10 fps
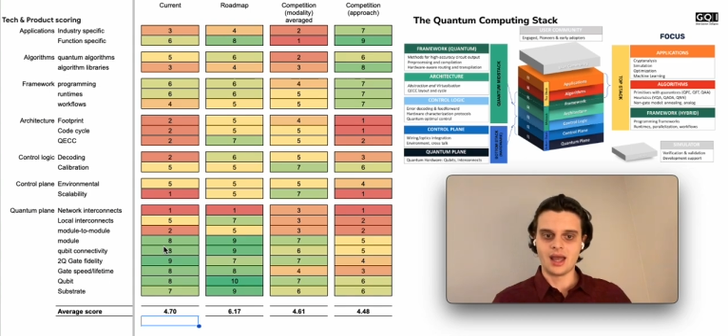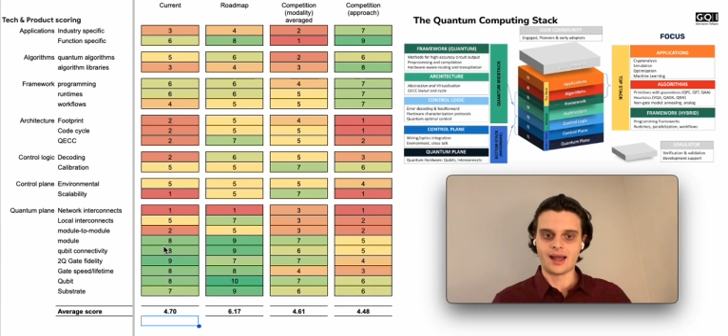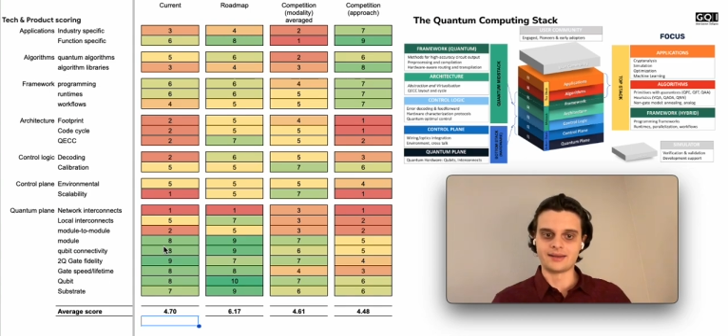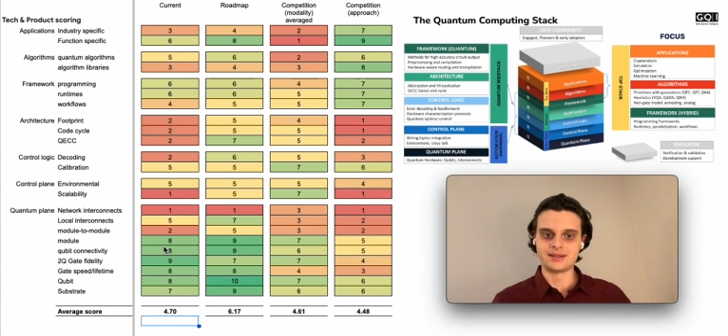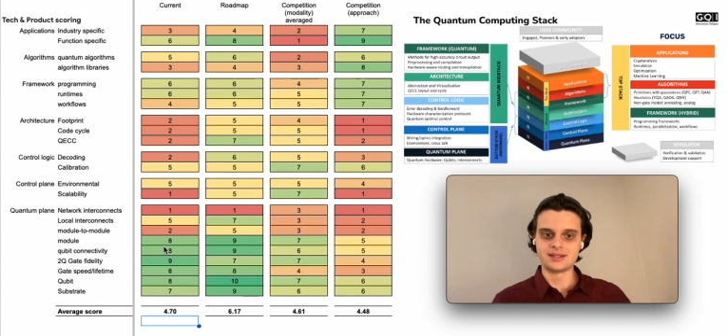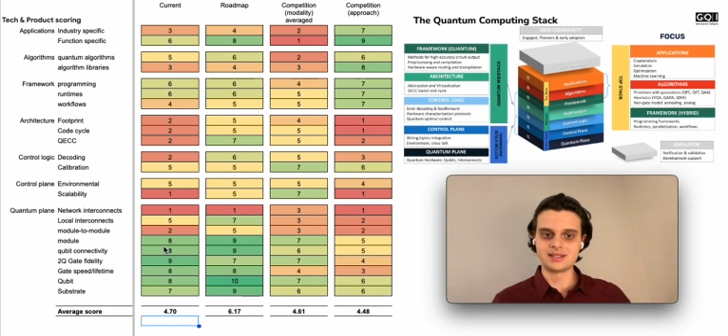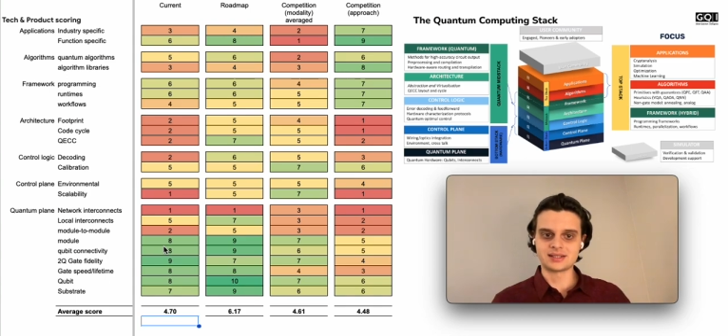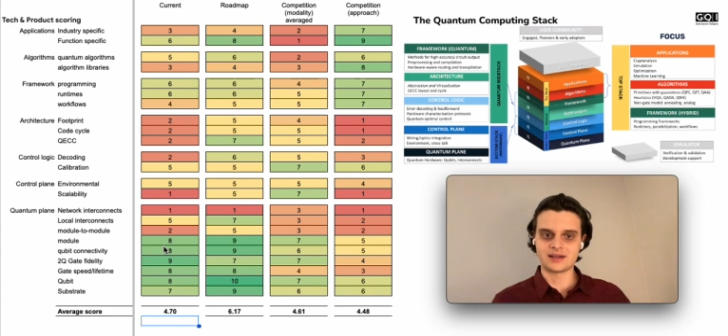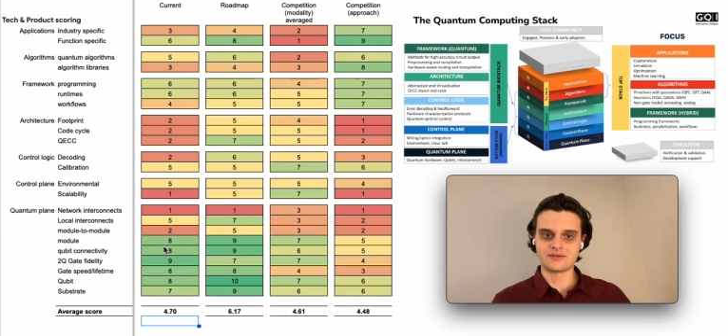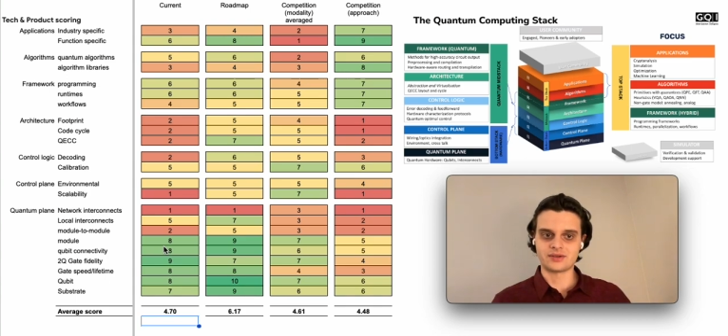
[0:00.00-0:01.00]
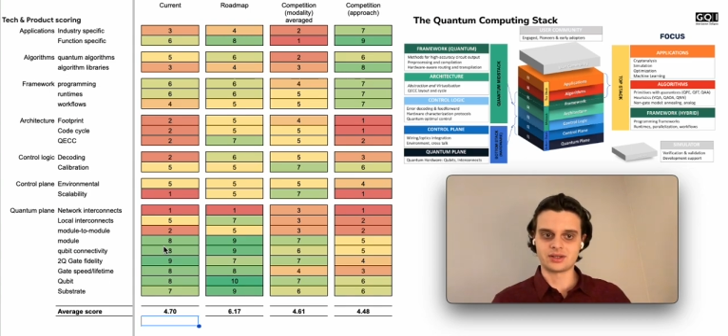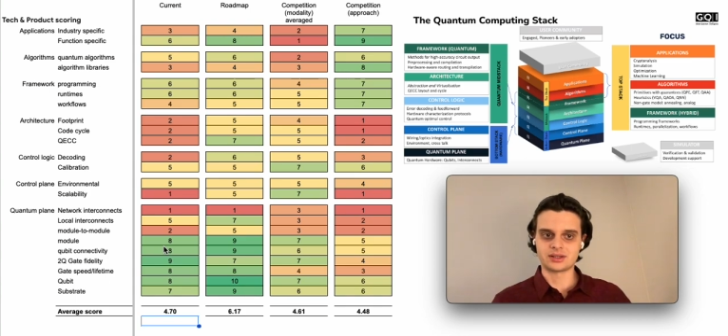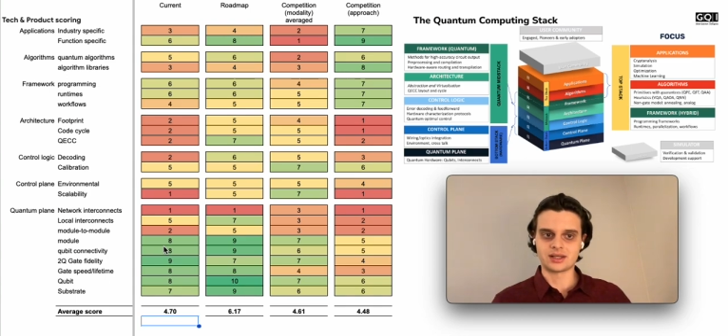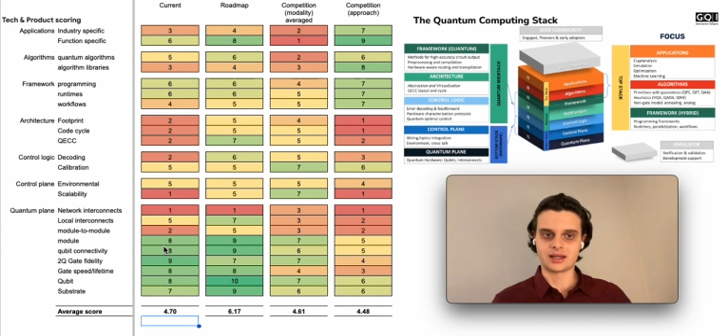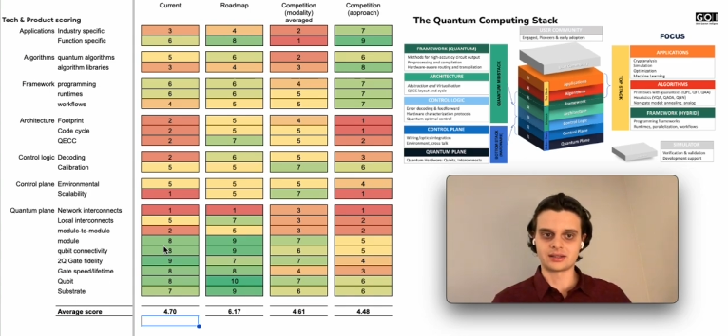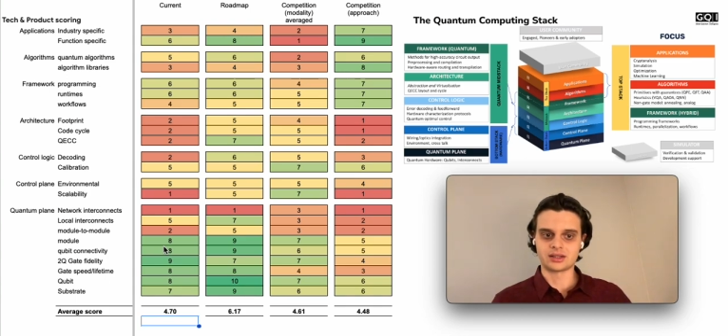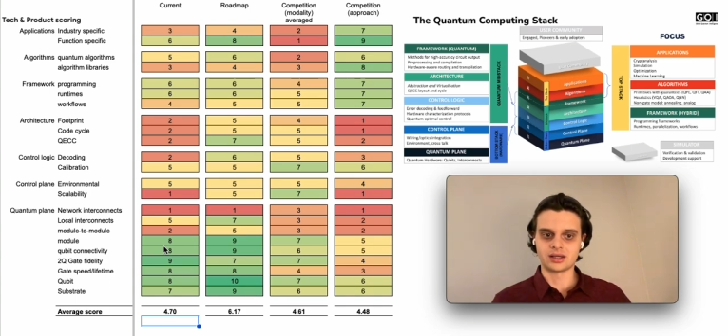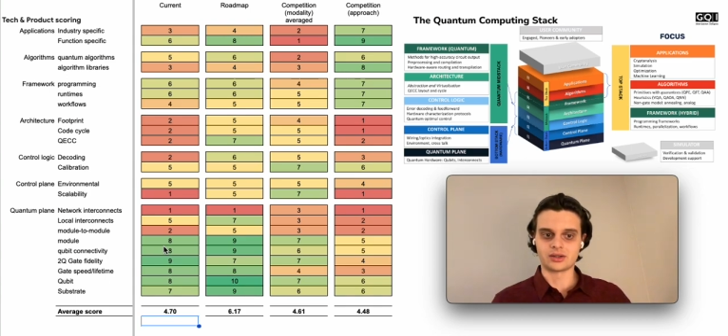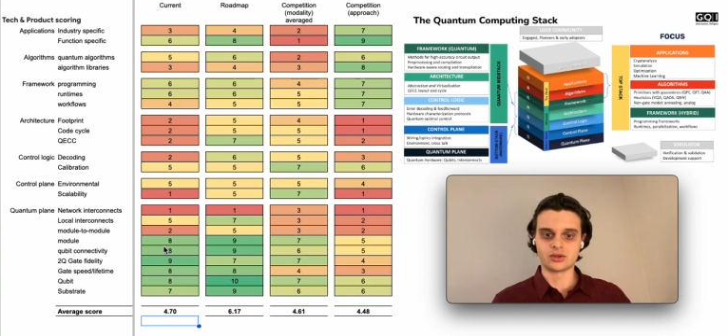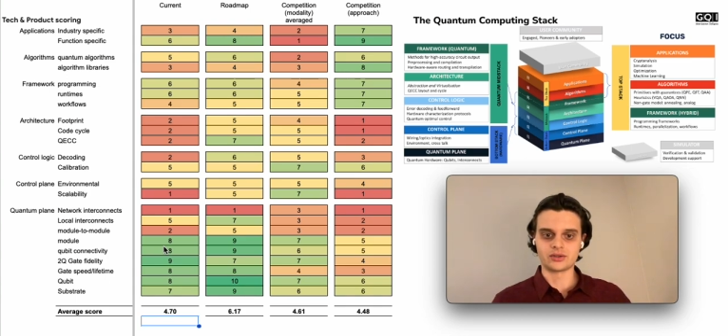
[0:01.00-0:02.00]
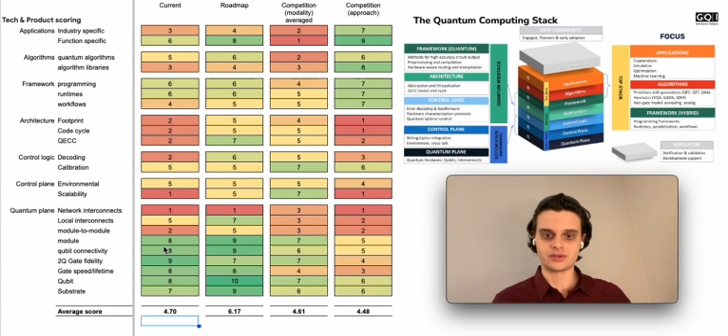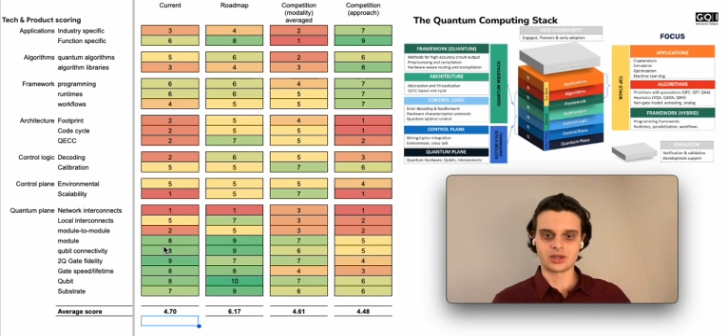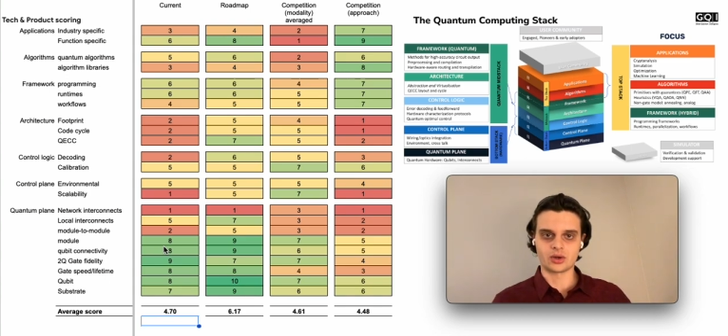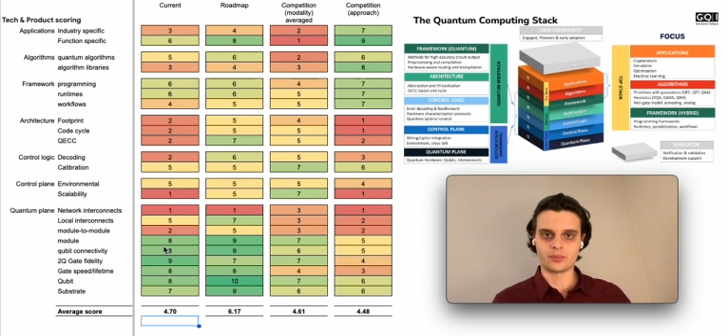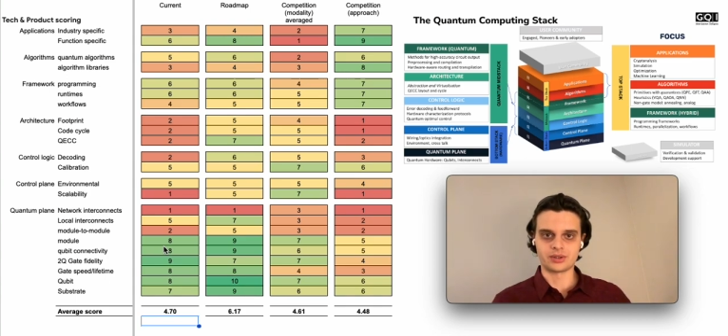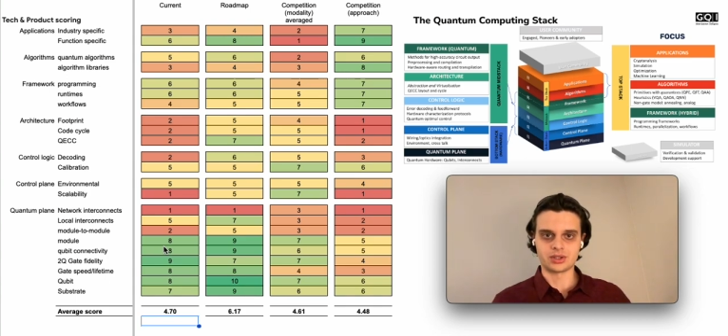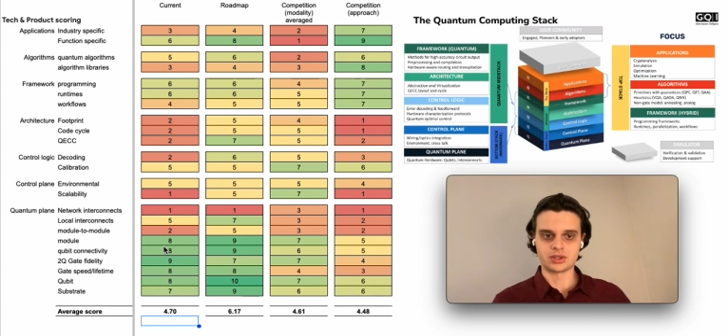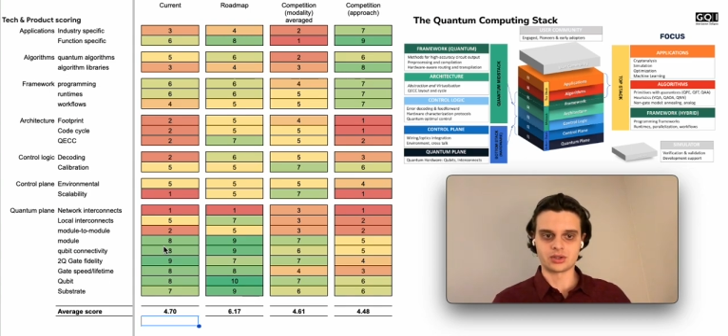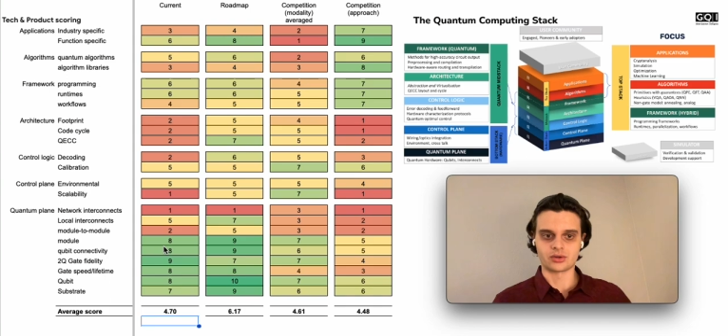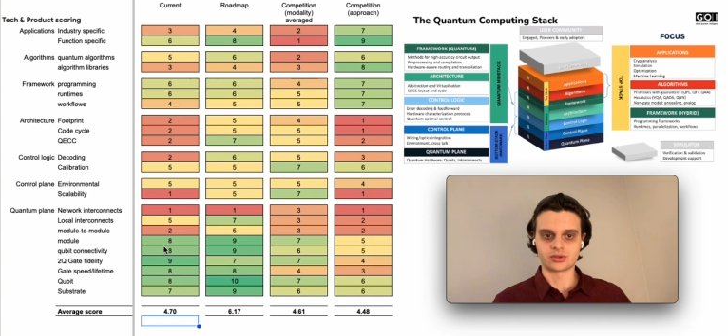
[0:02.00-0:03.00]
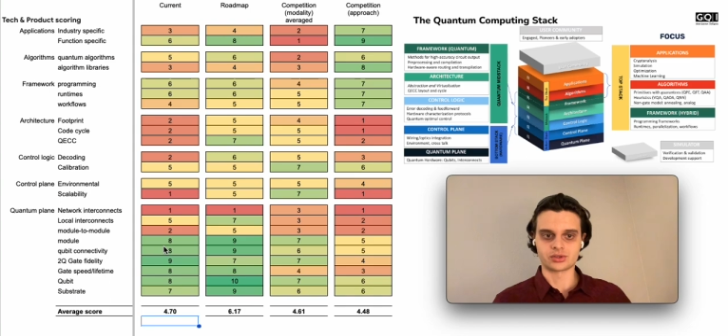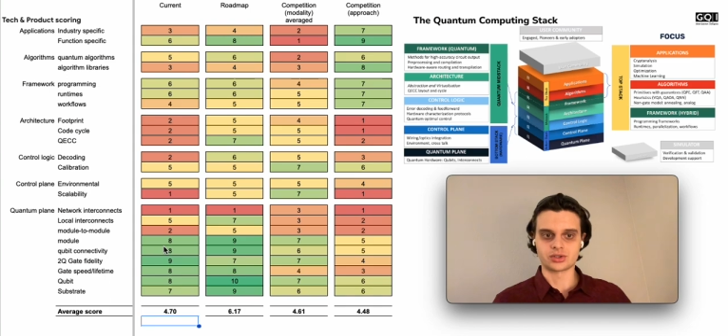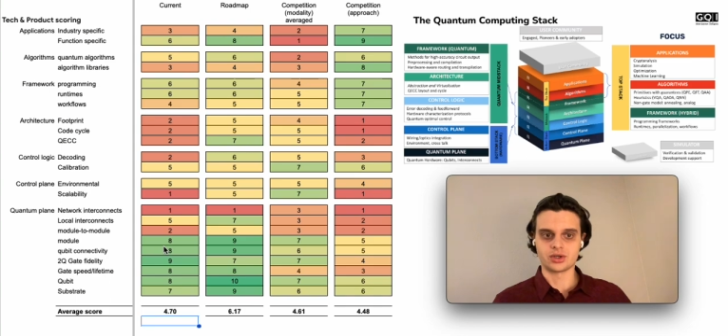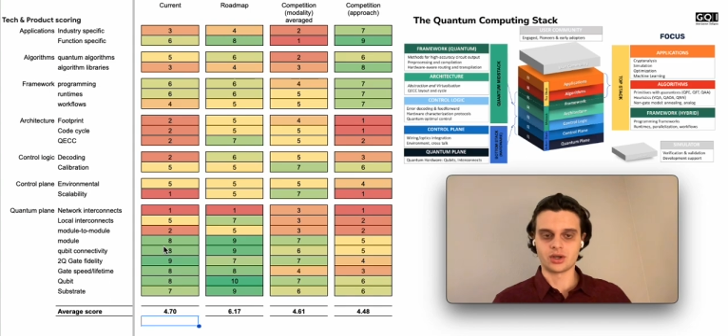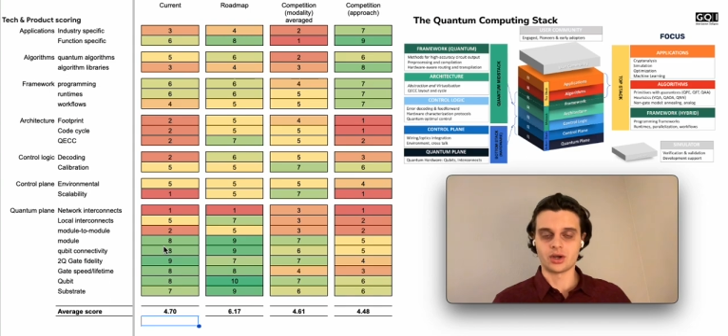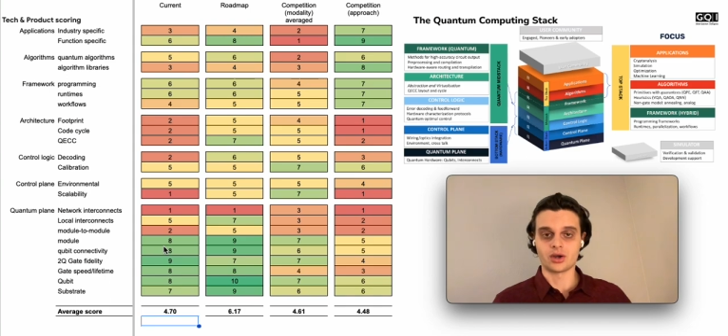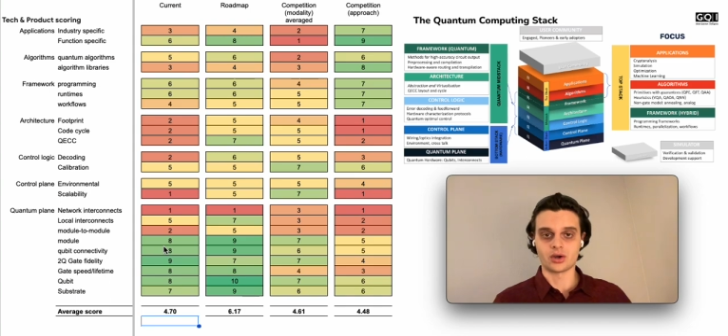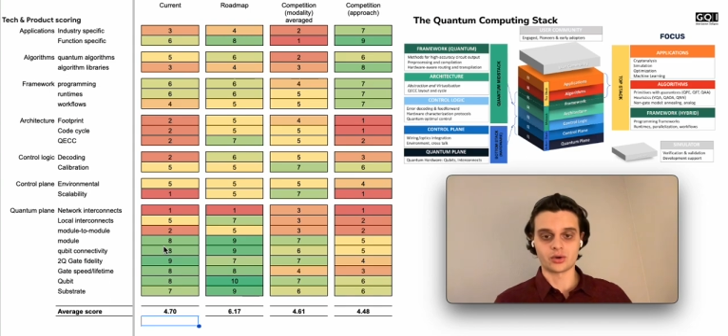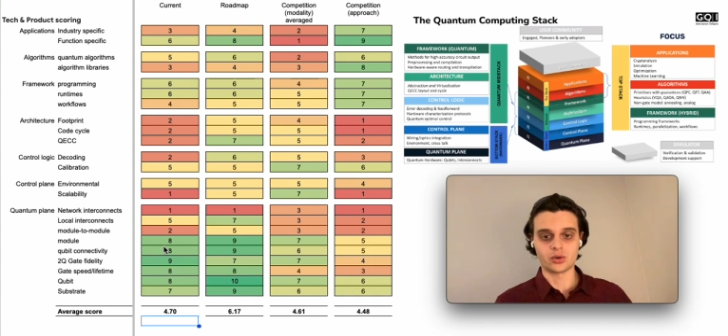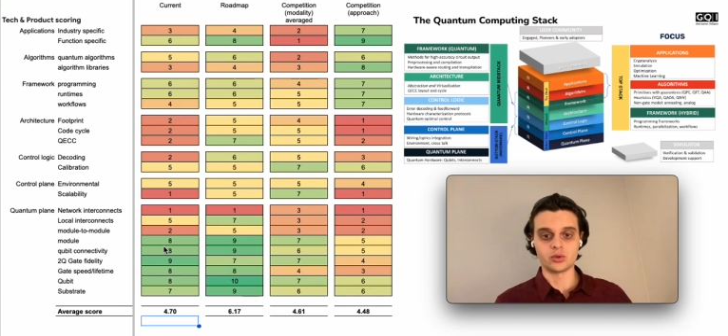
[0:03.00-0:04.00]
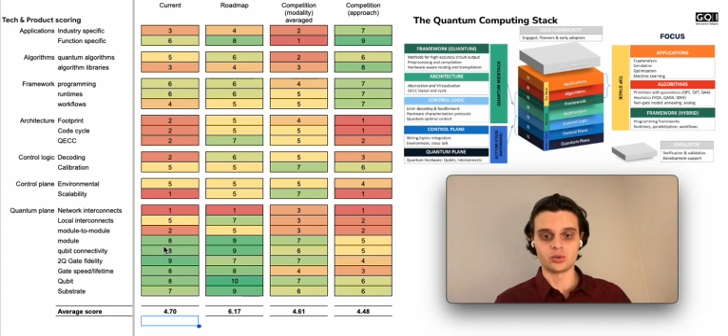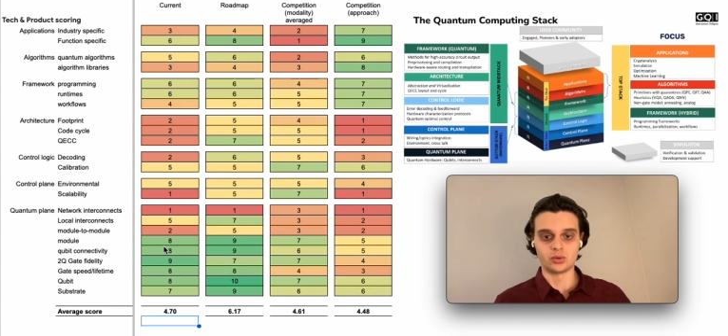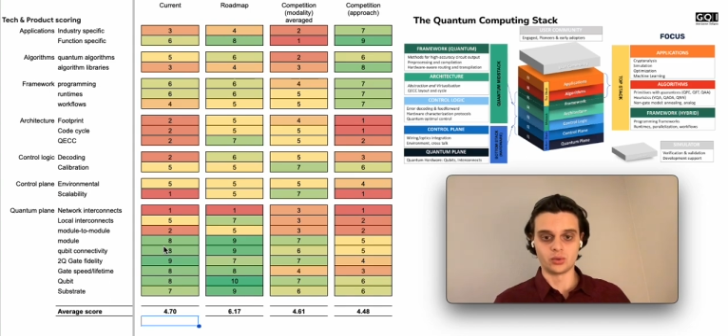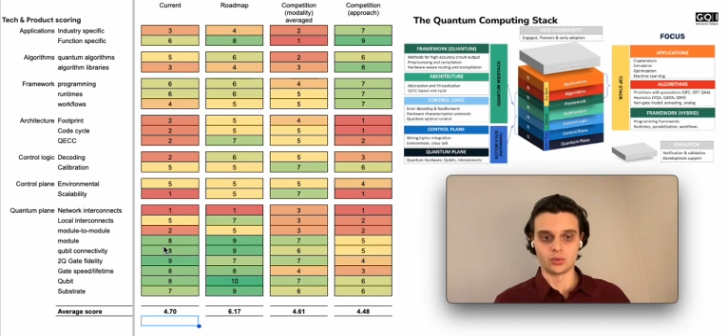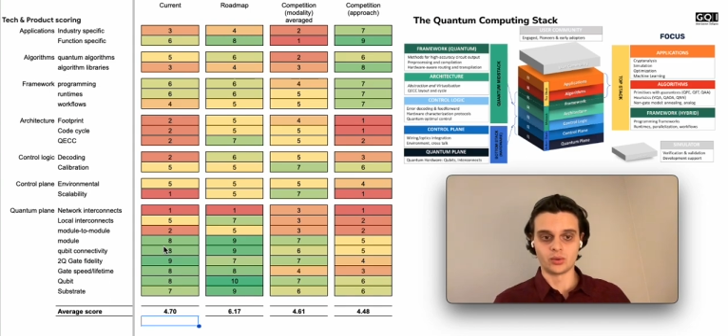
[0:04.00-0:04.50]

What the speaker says: And this is something that none of the competitors could do.